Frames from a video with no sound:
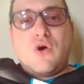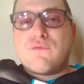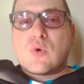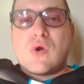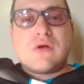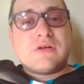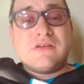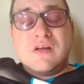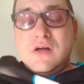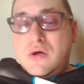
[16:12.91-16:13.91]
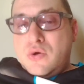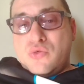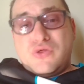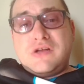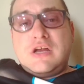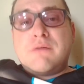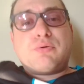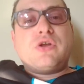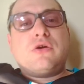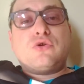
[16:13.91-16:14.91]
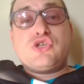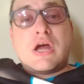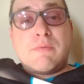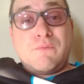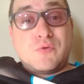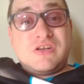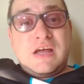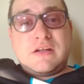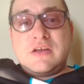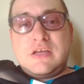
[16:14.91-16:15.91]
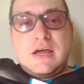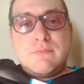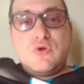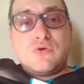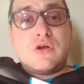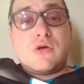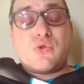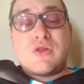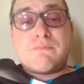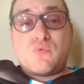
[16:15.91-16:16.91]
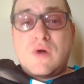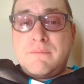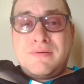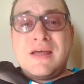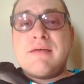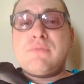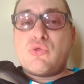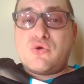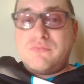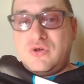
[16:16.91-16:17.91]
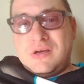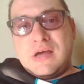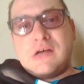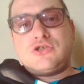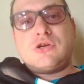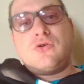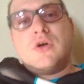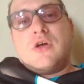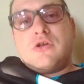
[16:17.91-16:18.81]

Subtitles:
Overall, they did a pretty good job of protecting Cam Newton, except one play, miscommunication.